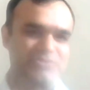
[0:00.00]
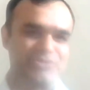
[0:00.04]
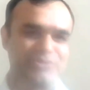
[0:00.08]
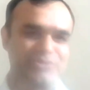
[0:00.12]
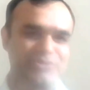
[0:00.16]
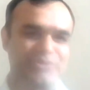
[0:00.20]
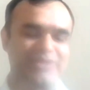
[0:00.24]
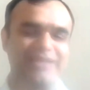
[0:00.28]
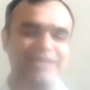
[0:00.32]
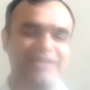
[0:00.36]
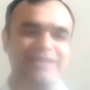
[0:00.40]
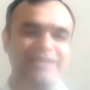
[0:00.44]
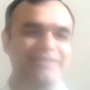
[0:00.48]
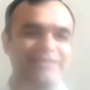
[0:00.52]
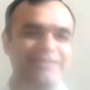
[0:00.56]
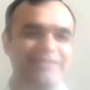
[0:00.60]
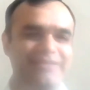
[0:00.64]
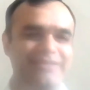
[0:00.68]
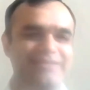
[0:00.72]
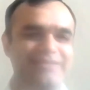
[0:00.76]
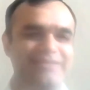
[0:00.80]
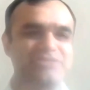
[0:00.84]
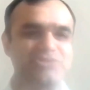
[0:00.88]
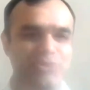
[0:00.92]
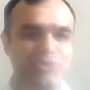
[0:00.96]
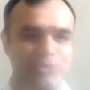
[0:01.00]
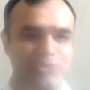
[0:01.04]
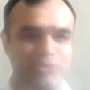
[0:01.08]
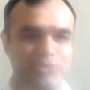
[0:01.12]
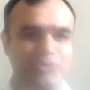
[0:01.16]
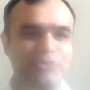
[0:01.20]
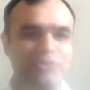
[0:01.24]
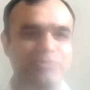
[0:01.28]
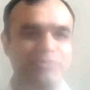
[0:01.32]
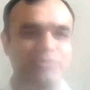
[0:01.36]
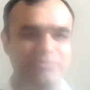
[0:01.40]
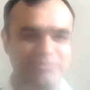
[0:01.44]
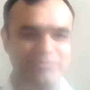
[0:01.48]
So really, there is
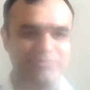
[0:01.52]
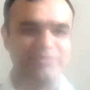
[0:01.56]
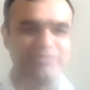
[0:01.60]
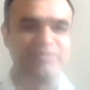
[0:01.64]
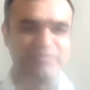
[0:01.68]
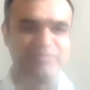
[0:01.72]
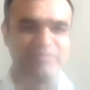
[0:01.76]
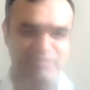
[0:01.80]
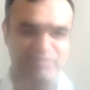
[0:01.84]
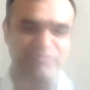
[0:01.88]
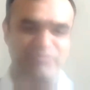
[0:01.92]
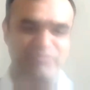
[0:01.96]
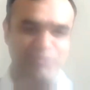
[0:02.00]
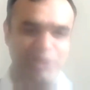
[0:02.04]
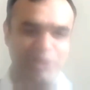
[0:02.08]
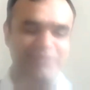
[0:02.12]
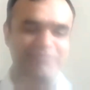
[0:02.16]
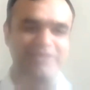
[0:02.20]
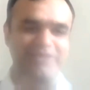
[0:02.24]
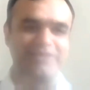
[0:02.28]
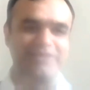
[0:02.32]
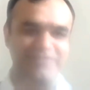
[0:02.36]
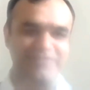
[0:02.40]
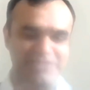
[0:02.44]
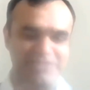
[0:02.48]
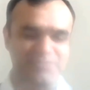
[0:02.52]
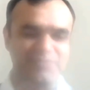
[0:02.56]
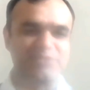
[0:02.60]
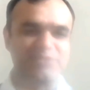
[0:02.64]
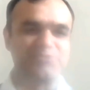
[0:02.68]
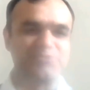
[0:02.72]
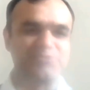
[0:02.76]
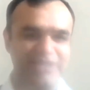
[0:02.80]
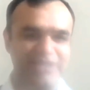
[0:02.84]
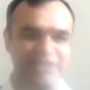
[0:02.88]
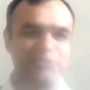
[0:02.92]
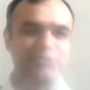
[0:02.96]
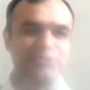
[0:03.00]
no, whatever
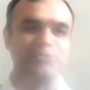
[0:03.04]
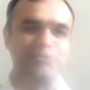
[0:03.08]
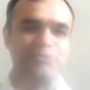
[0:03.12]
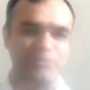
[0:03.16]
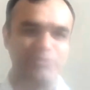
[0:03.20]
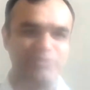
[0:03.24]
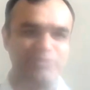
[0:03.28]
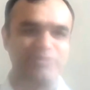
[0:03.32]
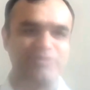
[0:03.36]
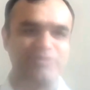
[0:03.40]
investments we do,